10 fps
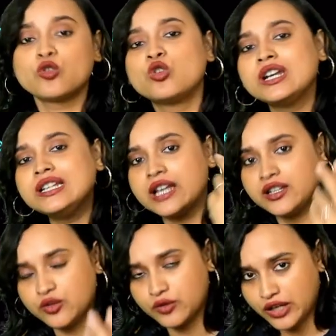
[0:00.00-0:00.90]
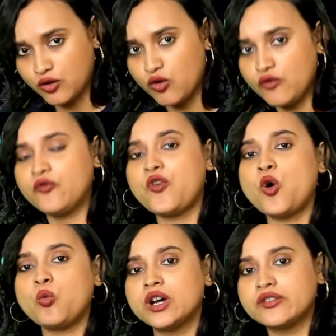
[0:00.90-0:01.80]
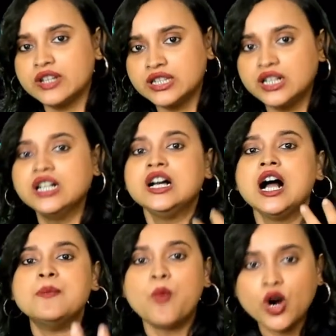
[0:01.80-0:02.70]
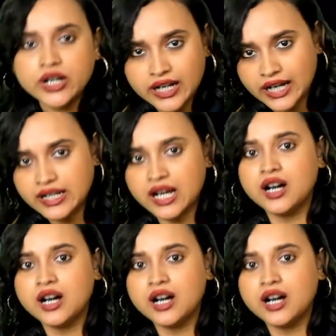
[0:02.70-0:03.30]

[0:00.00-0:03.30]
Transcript: only then you can go forward with the moderate